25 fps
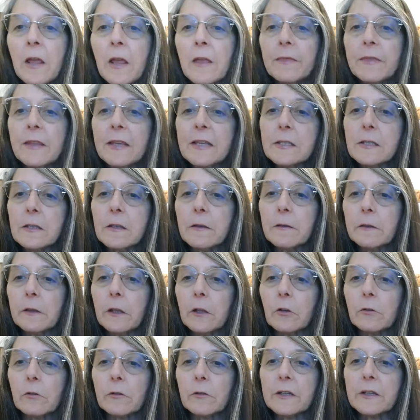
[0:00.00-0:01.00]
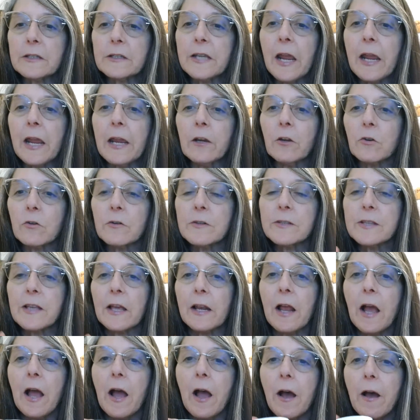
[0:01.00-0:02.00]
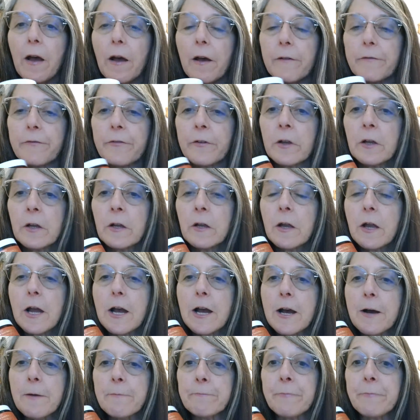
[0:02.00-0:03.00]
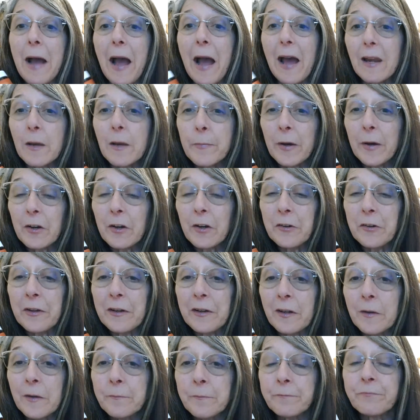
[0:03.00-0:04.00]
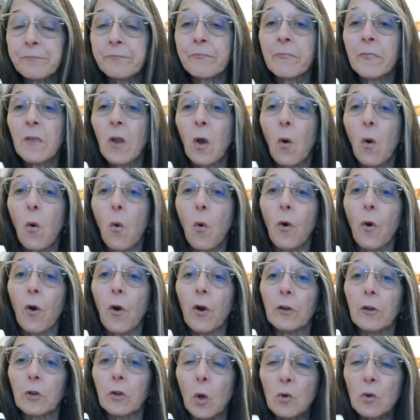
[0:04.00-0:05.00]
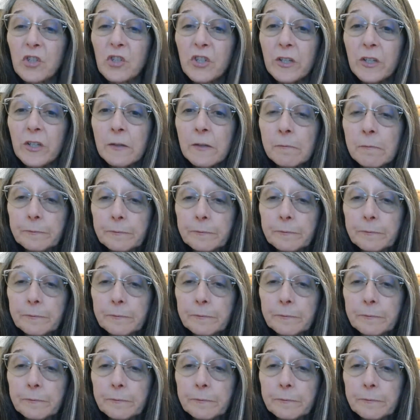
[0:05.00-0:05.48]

these little containers that have body butter in them or lotion,